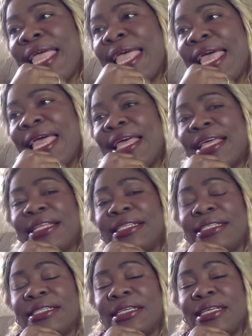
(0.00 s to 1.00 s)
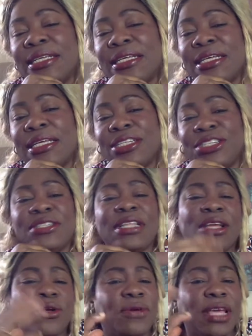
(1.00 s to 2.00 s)
and she's
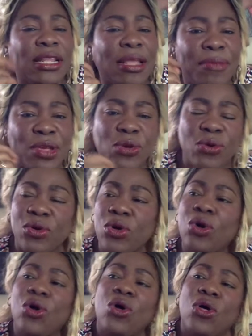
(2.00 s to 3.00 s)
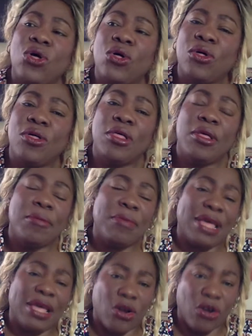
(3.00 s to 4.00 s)
like, "Okay, let me go call
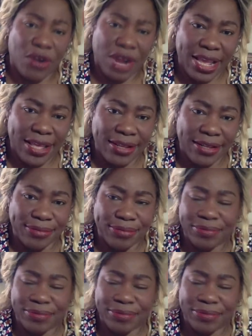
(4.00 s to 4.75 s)
my RN."